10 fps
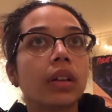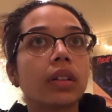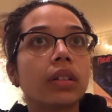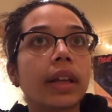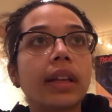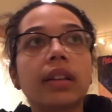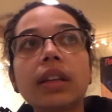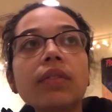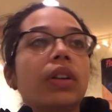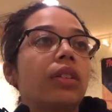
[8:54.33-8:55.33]
like
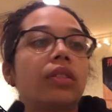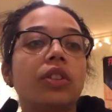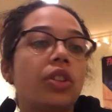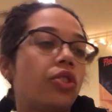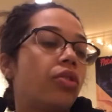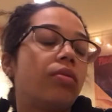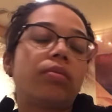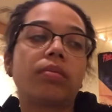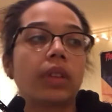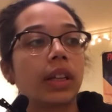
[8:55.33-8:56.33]
even just as
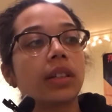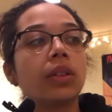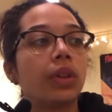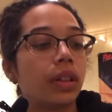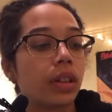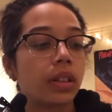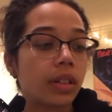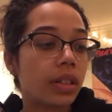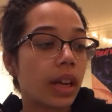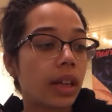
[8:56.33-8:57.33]
excluding this
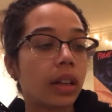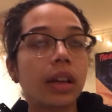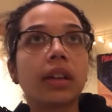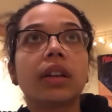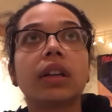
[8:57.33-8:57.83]
date, like